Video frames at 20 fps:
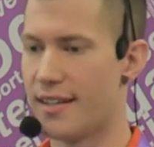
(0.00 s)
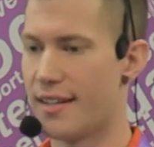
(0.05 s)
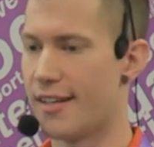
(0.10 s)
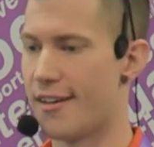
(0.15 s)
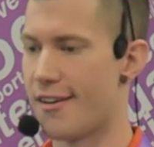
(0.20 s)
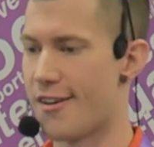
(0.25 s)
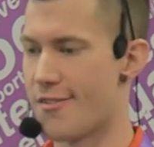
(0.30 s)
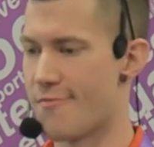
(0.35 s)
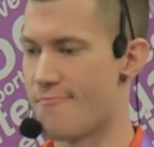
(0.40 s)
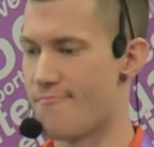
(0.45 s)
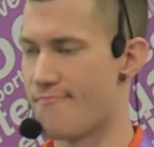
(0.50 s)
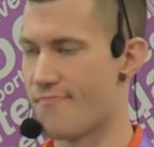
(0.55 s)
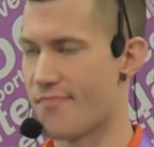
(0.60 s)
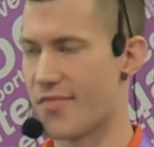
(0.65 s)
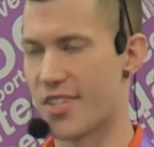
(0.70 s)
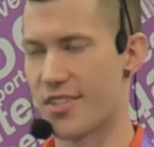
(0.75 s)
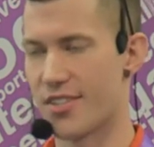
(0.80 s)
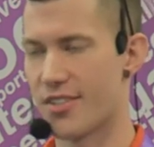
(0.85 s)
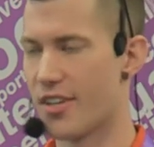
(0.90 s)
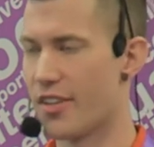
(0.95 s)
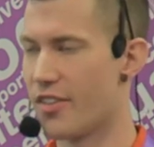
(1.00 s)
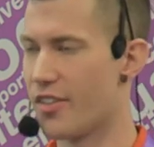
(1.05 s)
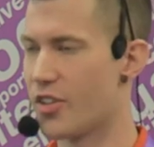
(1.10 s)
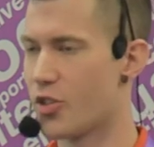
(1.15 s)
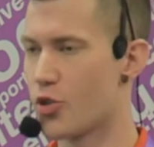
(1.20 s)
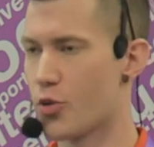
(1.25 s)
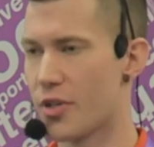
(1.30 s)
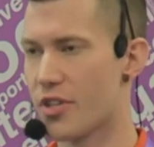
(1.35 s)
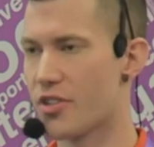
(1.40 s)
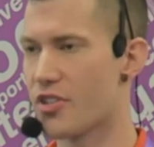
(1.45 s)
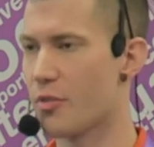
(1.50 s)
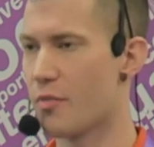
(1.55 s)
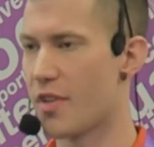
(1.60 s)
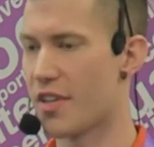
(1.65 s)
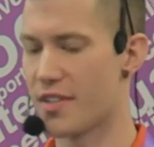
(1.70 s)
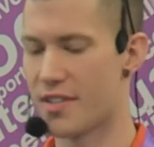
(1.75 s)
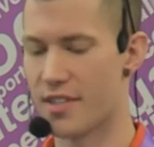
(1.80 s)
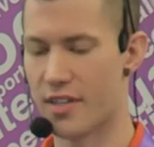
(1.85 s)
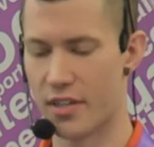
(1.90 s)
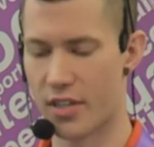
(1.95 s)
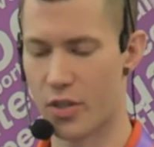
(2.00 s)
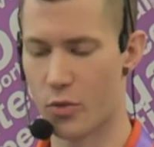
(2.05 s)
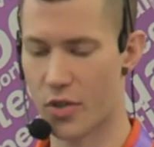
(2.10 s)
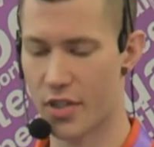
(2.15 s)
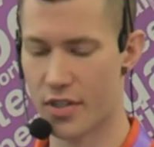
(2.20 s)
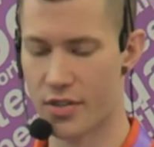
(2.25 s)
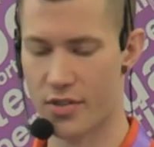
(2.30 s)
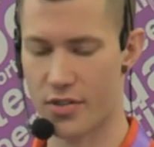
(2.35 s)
Um, it's not the traditional method is not going to work.